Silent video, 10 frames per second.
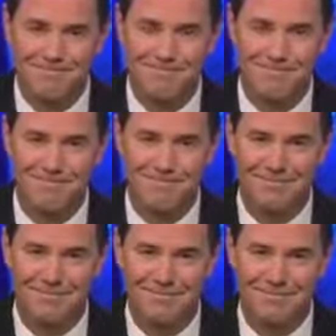
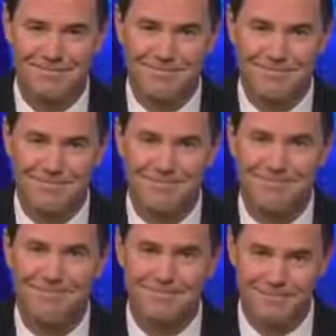
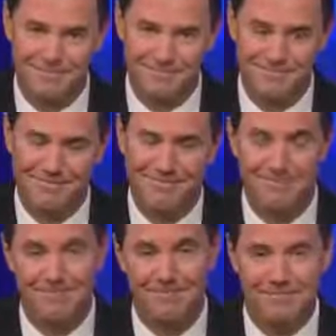
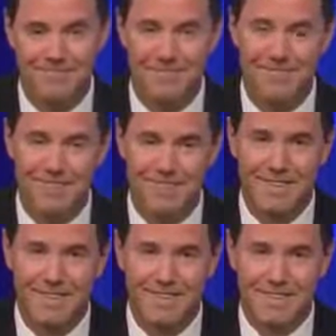
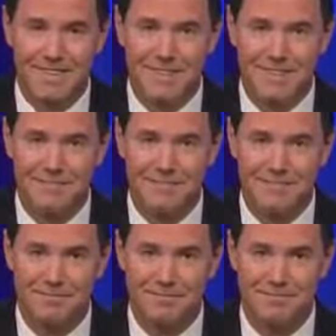
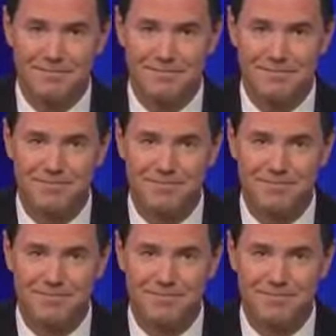The person shown says nothing.